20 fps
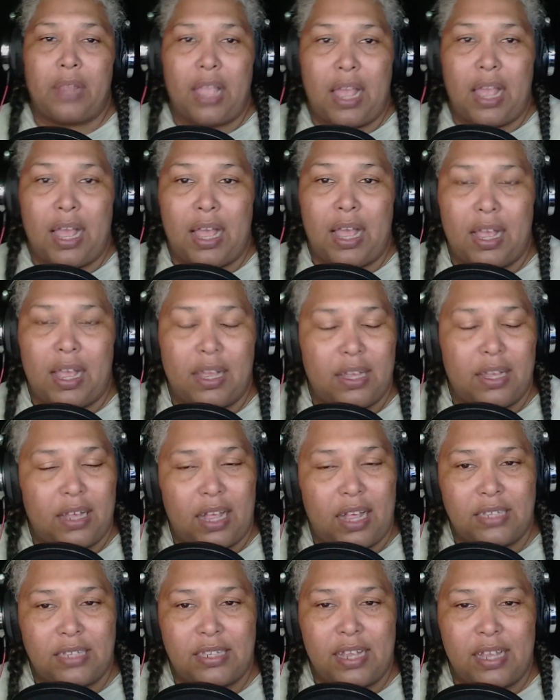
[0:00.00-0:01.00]

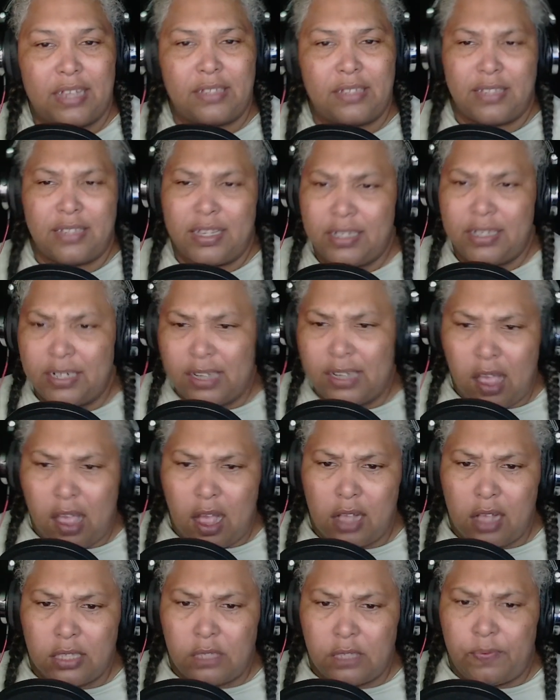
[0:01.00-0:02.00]
As I did the
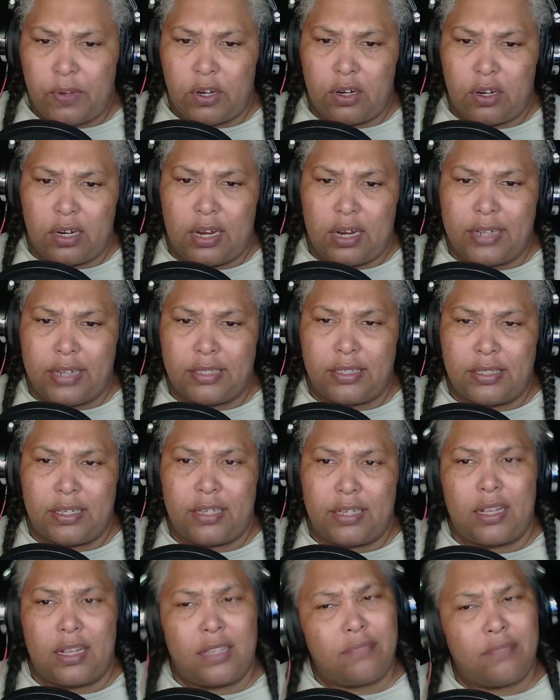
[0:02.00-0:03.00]
last video that I
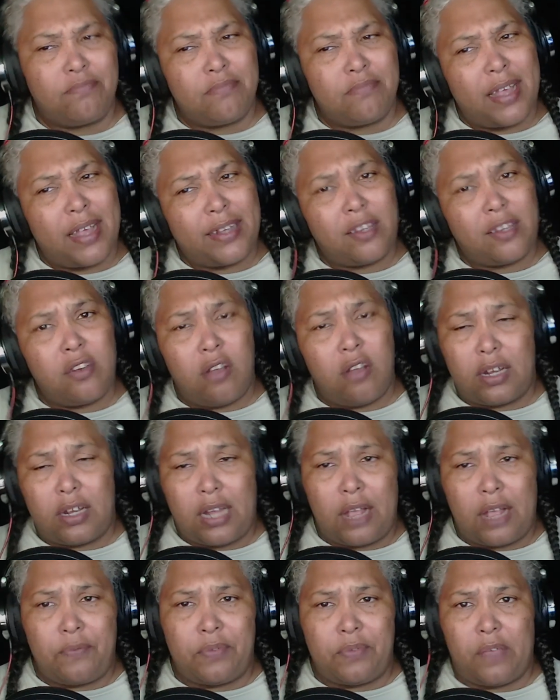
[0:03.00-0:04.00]
did, I might
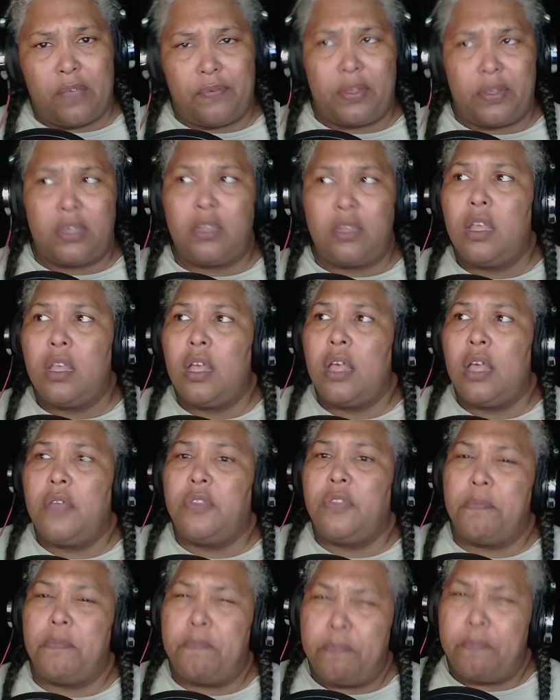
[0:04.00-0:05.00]
not have given
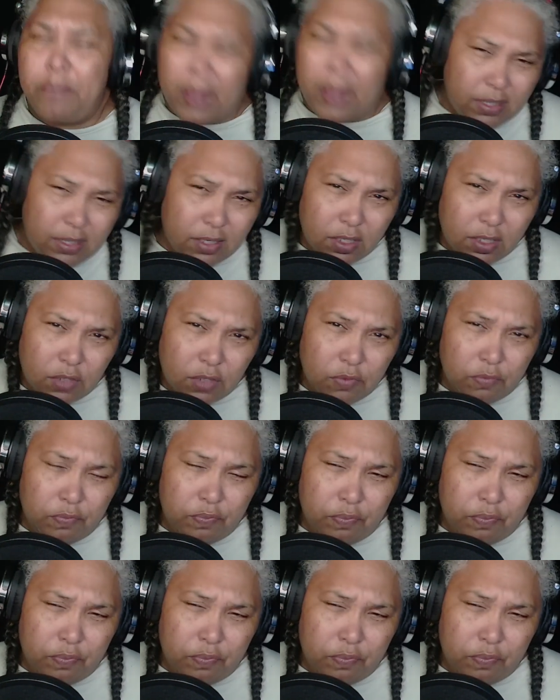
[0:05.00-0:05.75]
the best